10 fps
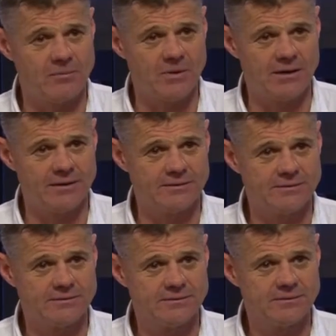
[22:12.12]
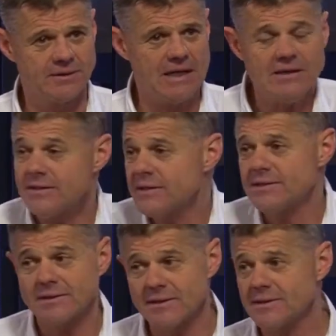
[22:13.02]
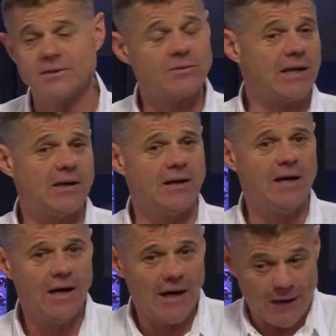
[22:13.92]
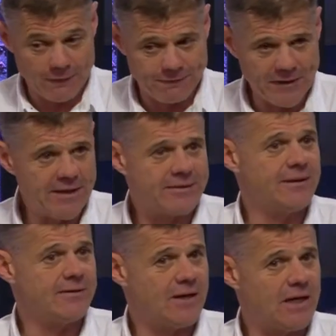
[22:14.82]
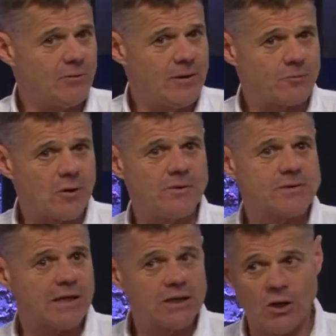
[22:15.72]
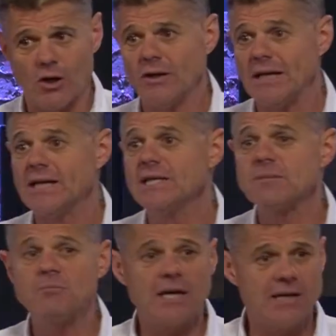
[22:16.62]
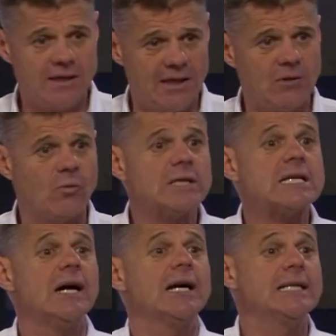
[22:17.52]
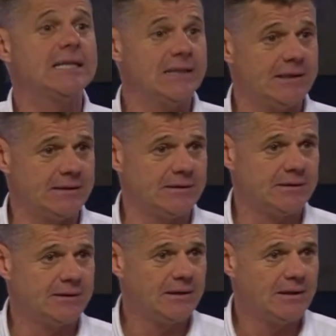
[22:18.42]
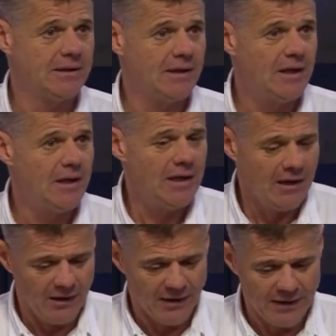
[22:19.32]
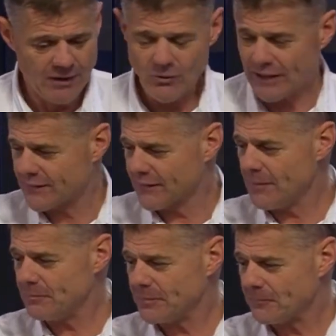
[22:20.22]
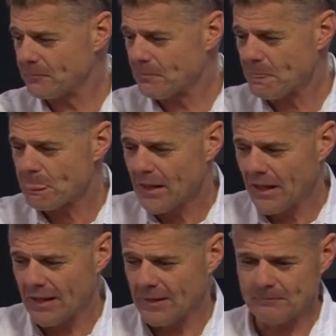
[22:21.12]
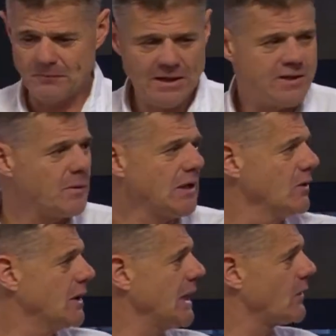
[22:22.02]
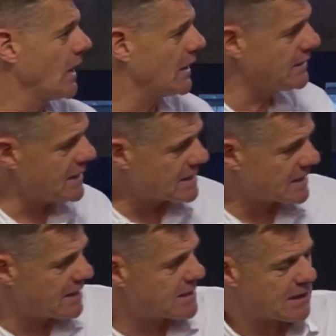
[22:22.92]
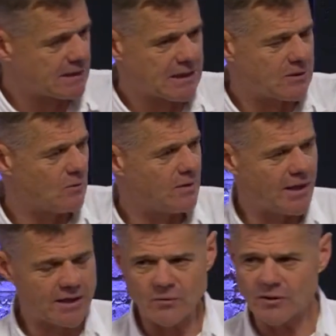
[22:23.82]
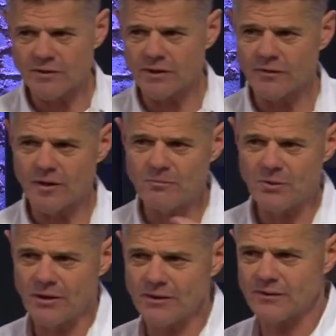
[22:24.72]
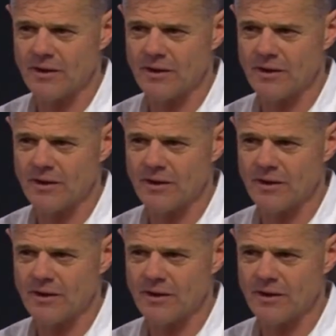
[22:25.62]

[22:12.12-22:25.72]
about it. Okay? And this is again, our faith in the highway promise that God is making what I need. He wakes up. He's been looking around. He's checked out all the animals that have come past